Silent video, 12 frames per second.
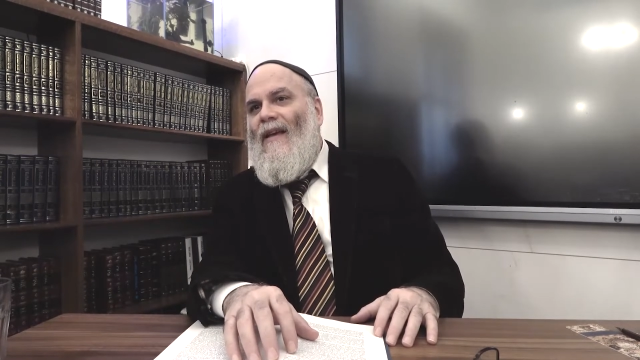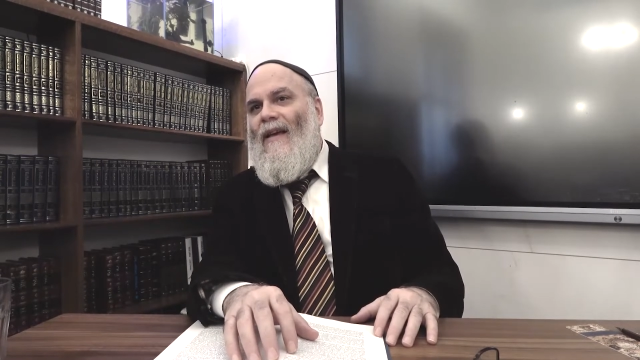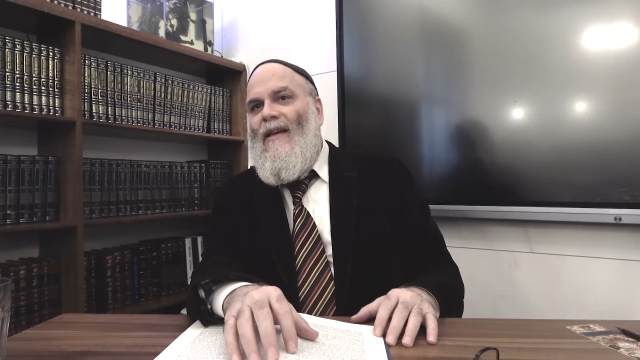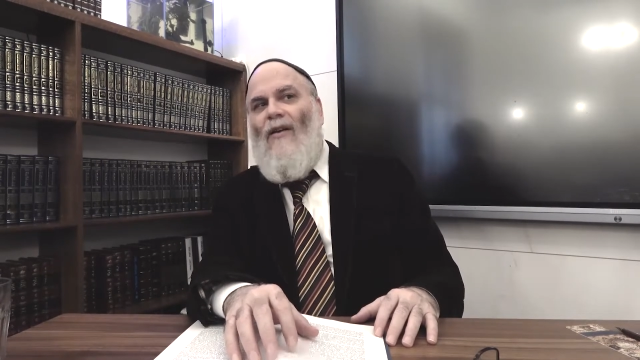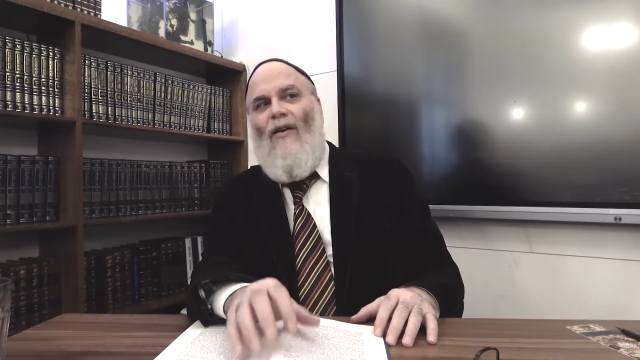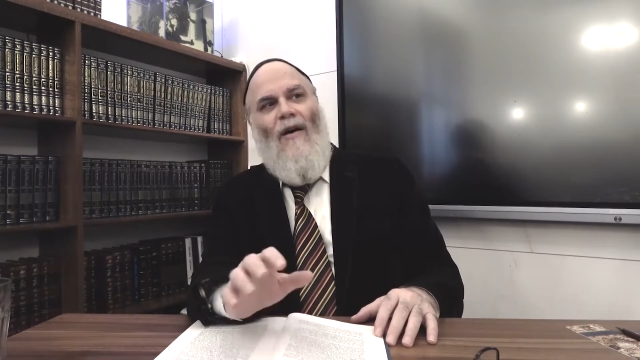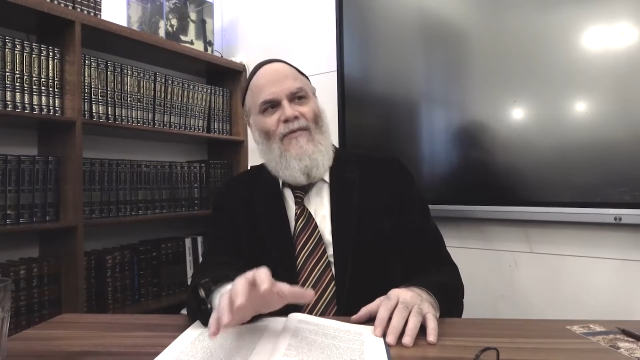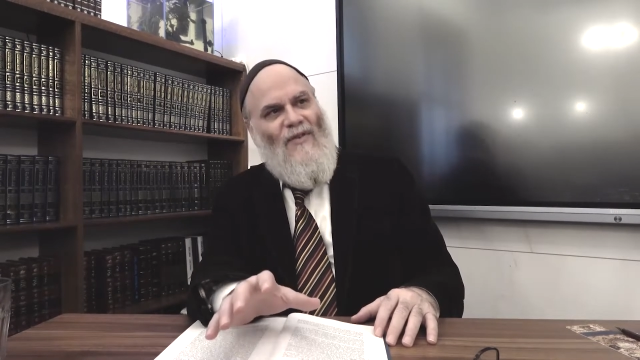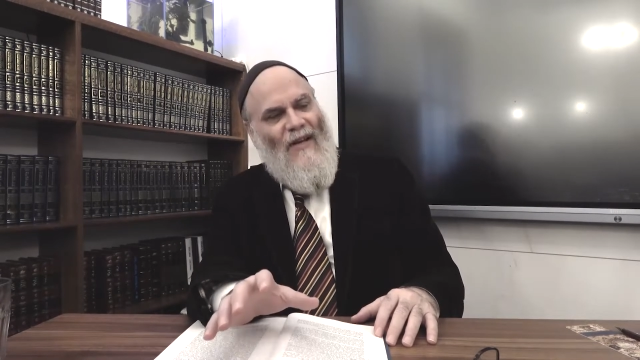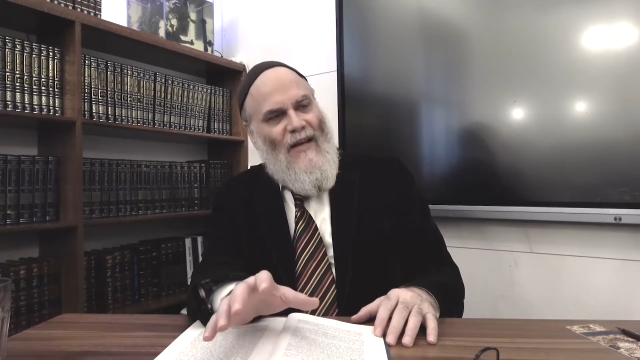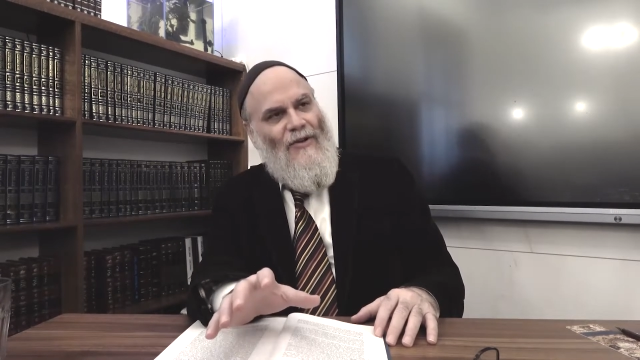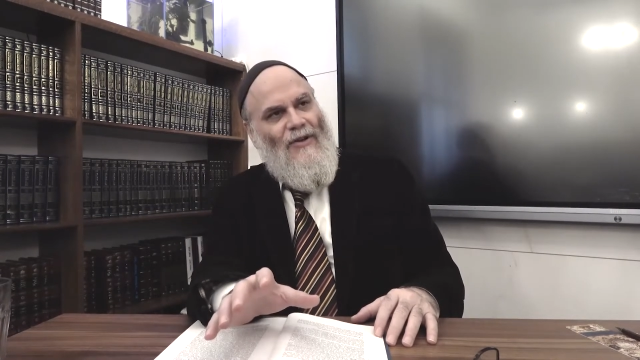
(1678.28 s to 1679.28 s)
In a
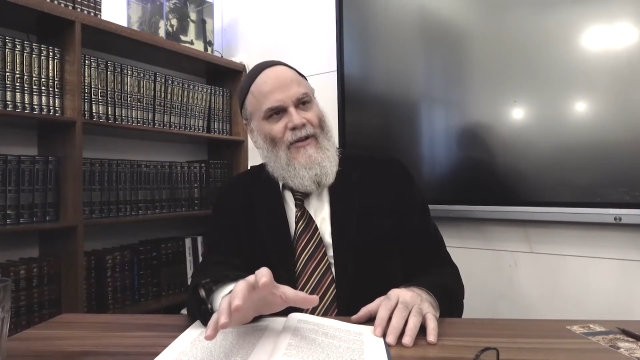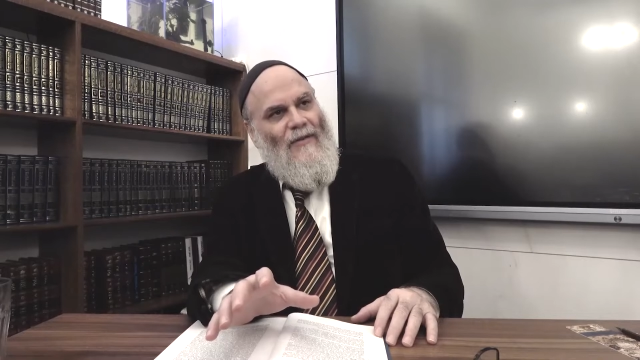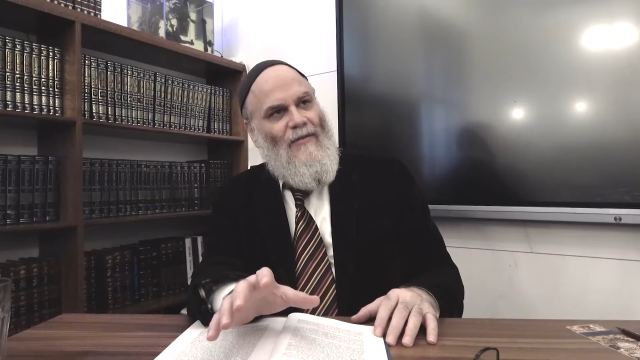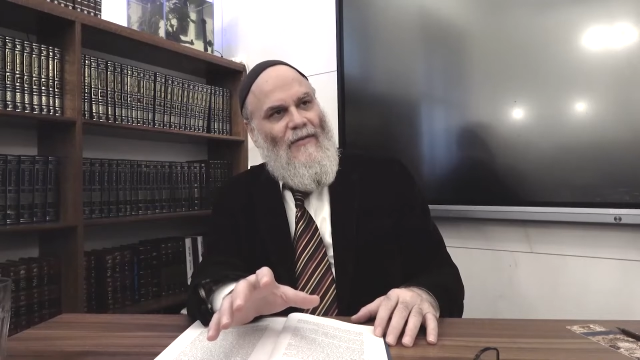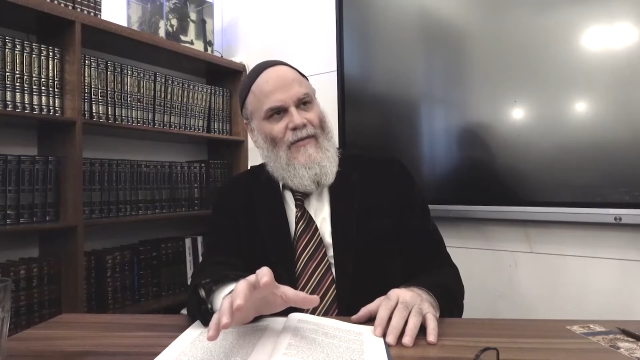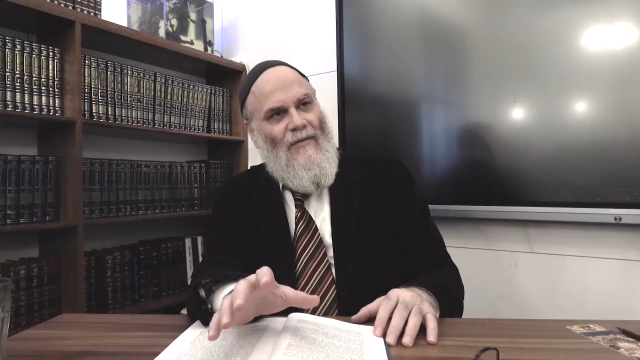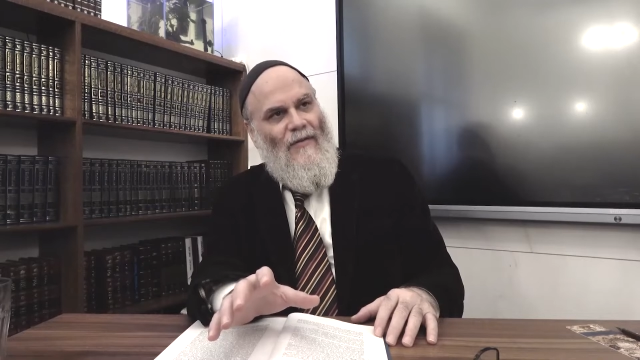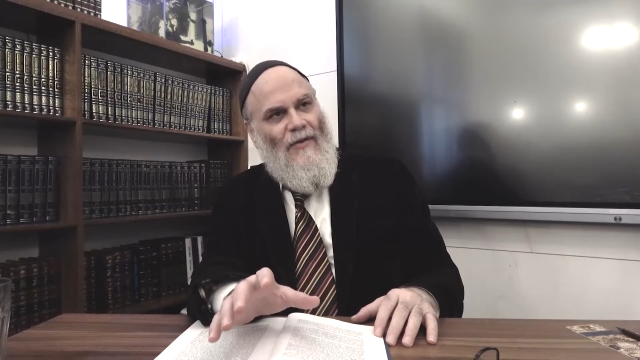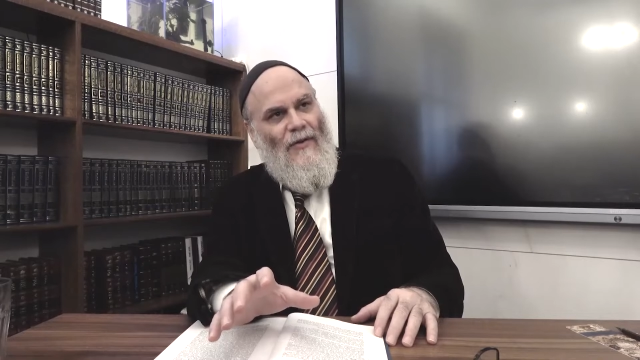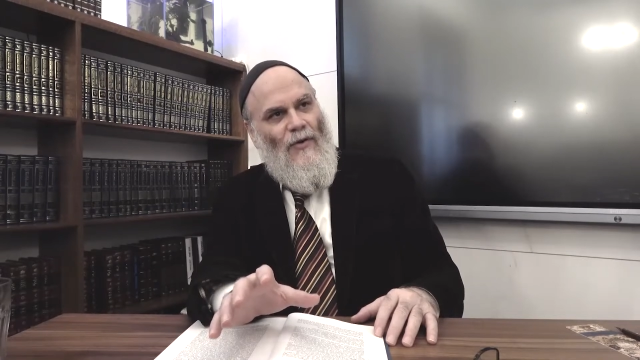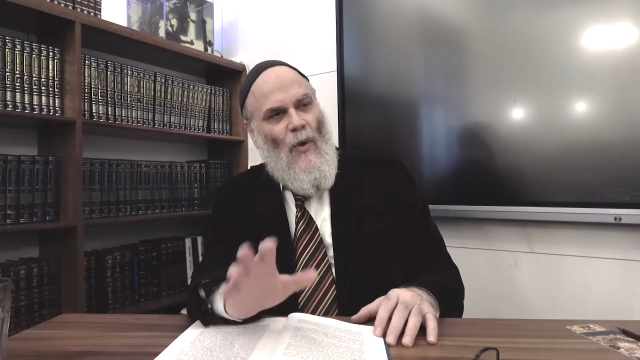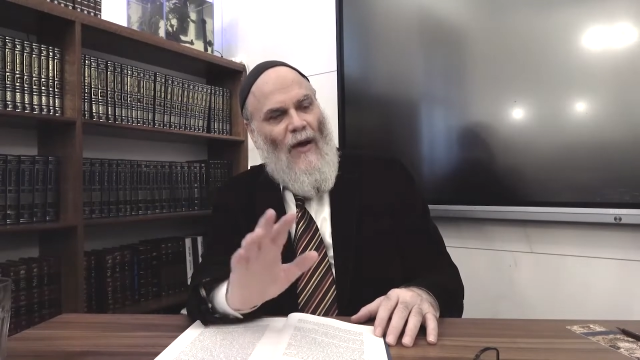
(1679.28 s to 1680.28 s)
conversation,
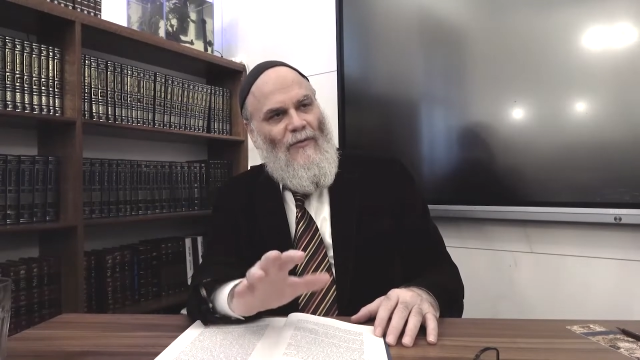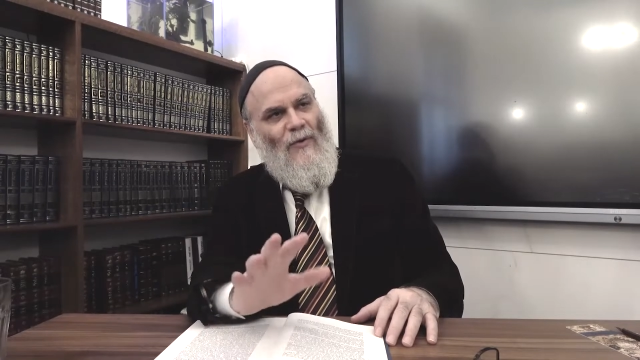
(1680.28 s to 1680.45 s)
you have